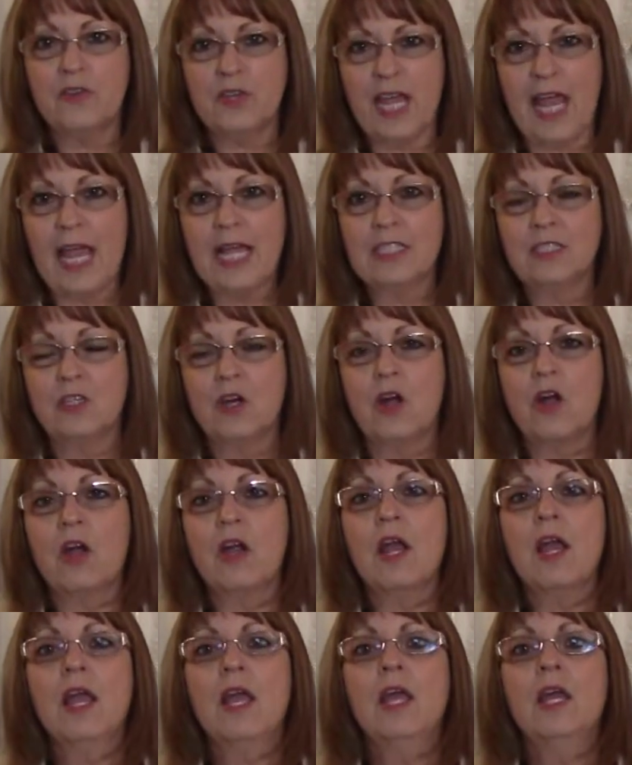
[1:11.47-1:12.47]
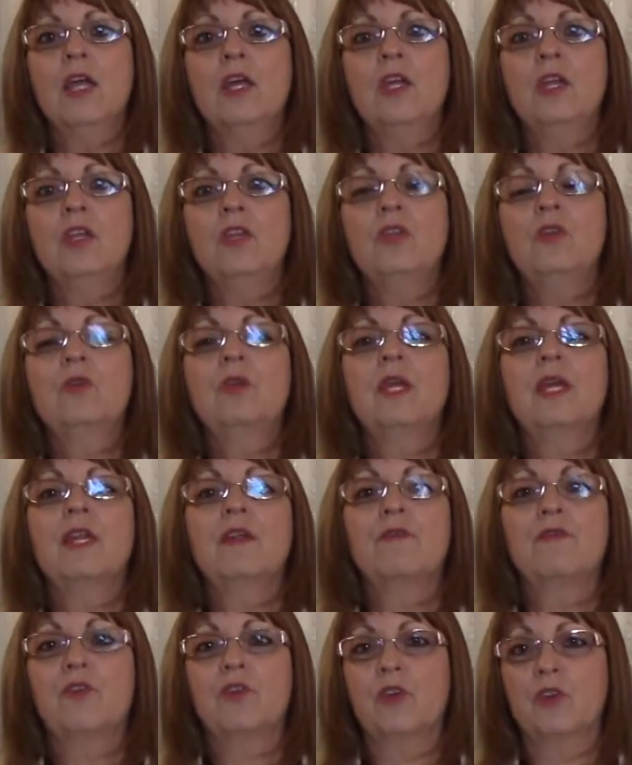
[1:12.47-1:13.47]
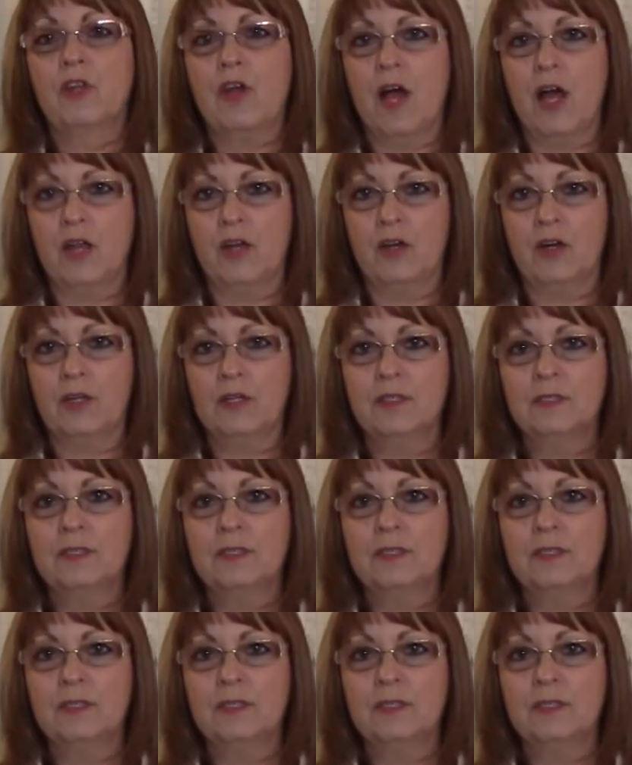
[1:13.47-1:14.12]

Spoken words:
tags are, you get it for $1.